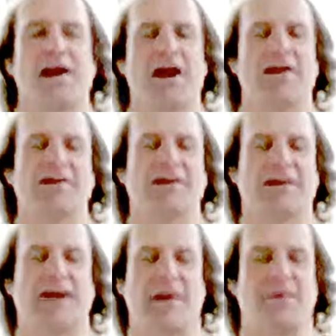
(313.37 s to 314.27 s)
I looked
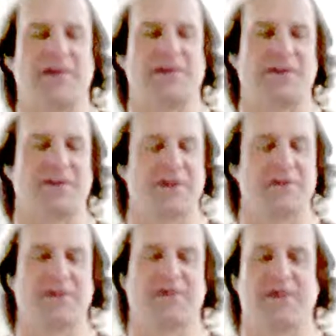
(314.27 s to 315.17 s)
at the objects,
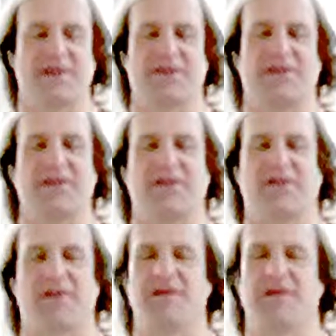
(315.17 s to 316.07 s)
miscellaneous
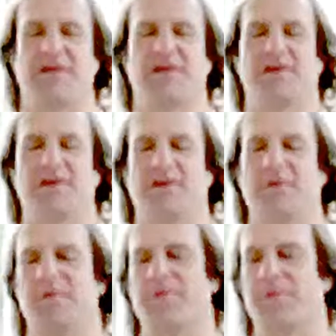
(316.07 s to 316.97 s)
crud in the
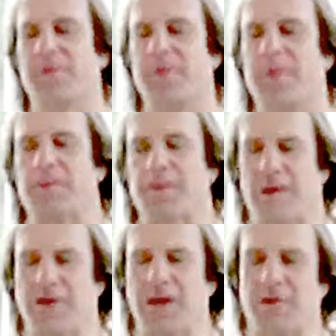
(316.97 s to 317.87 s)
room,
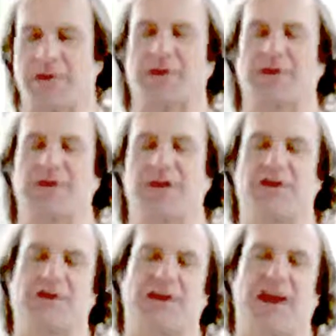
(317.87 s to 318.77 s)
and then I went to the
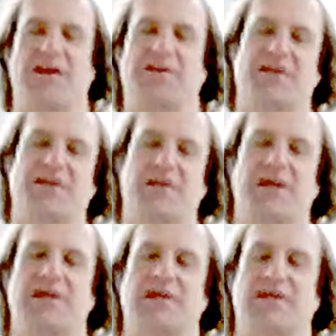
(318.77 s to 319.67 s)
other side of the
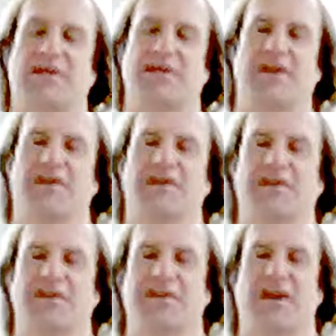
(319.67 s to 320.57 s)
visqueen, looked at the other
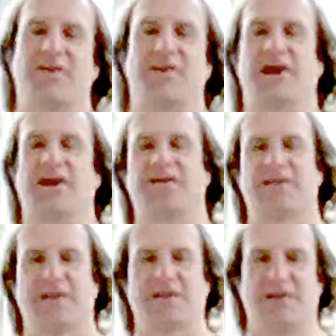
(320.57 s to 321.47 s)
stuff in the next
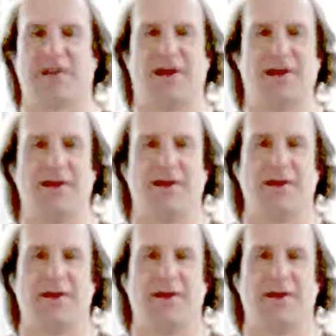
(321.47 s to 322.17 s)
section there,